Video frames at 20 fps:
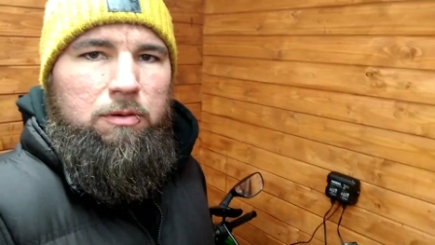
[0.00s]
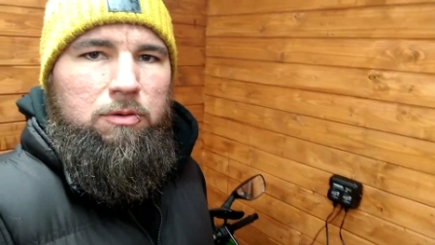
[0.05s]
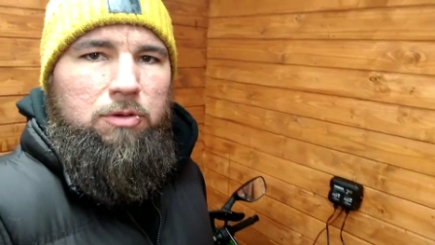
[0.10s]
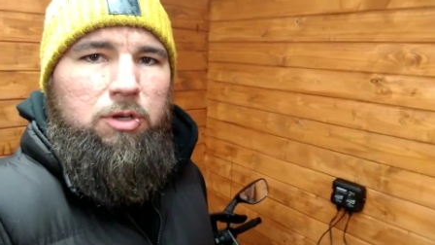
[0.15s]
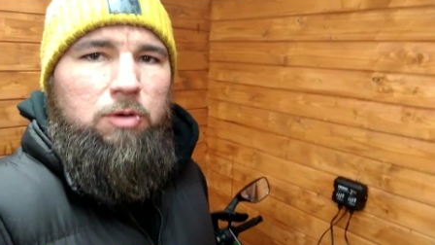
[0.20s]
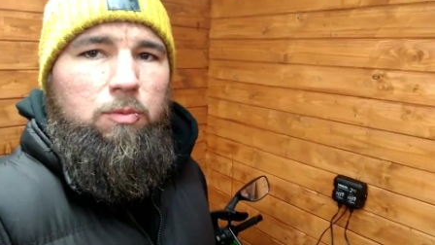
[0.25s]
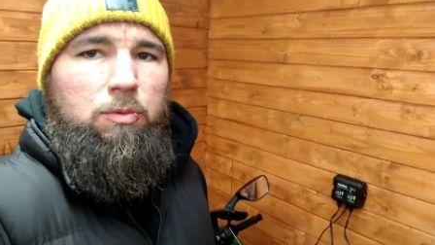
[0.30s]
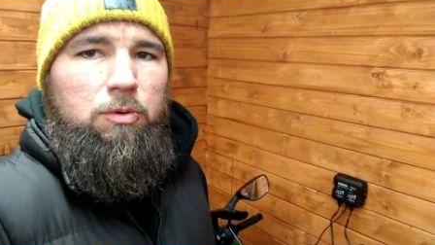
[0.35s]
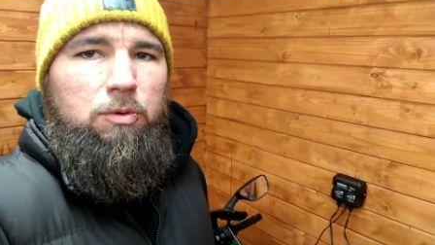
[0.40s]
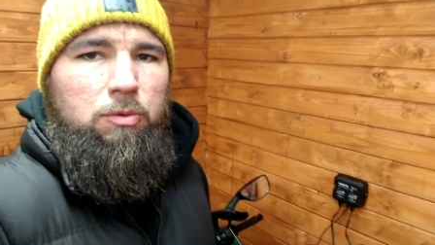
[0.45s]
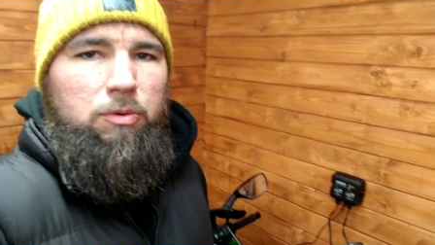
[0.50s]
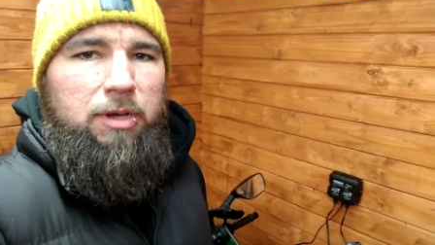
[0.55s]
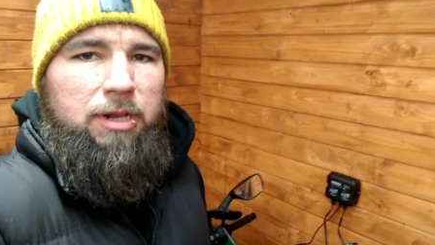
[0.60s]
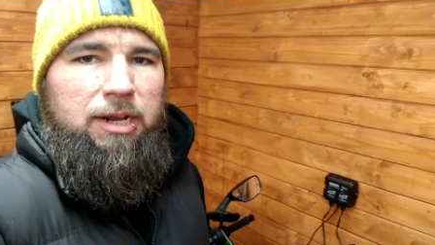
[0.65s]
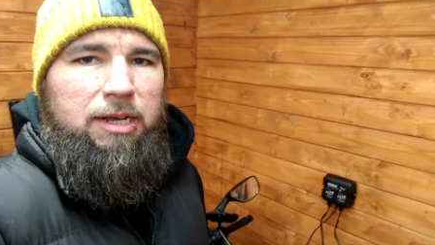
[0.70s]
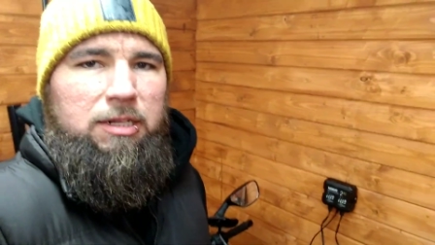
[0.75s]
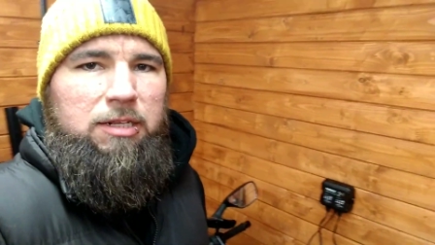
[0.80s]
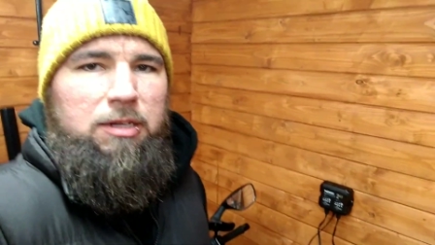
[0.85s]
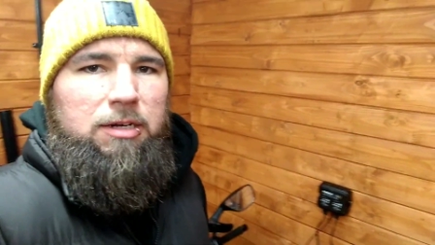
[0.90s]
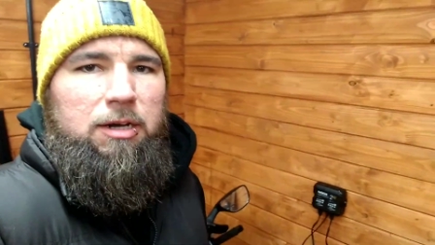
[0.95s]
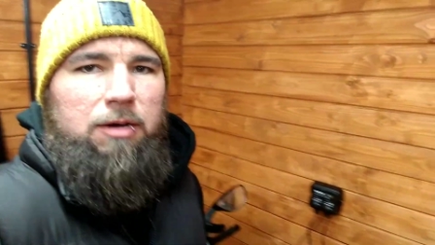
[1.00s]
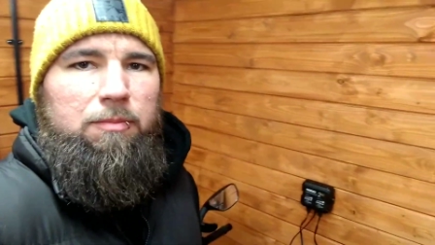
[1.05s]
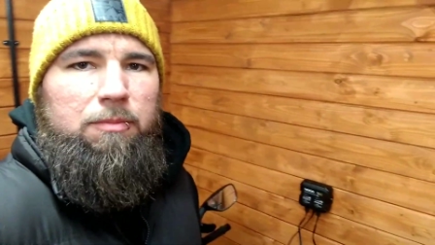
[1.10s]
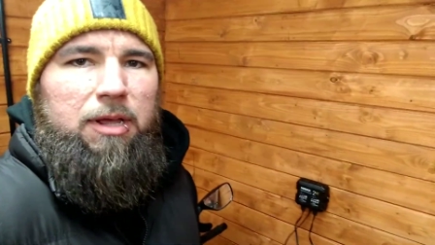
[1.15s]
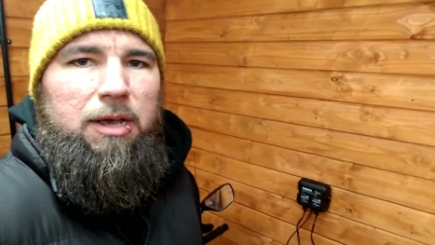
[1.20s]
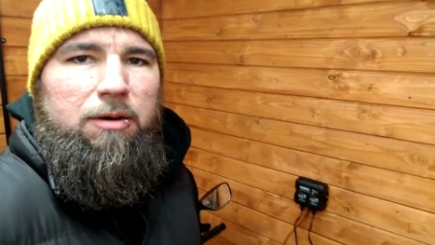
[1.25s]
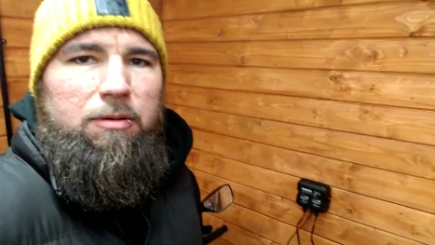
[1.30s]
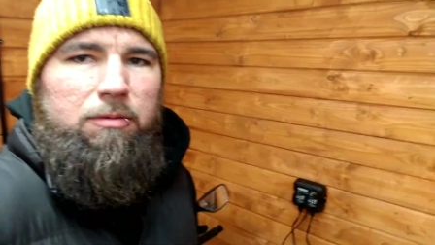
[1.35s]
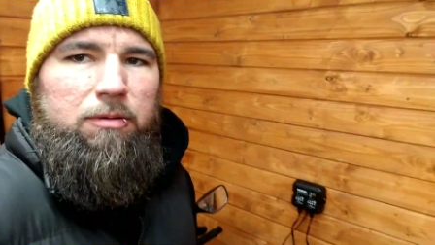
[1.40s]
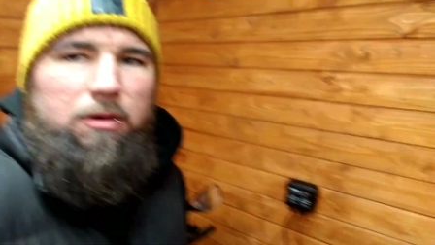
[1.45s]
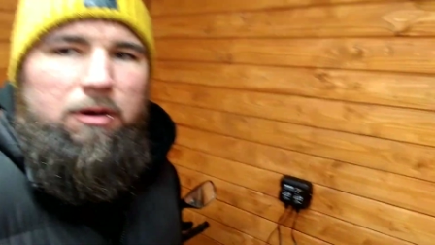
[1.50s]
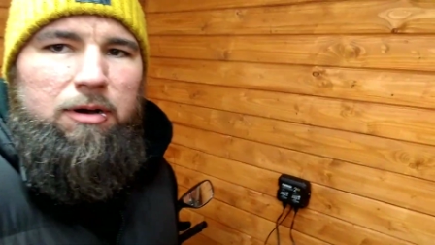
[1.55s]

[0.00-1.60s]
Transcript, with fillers: So we're all connected up now.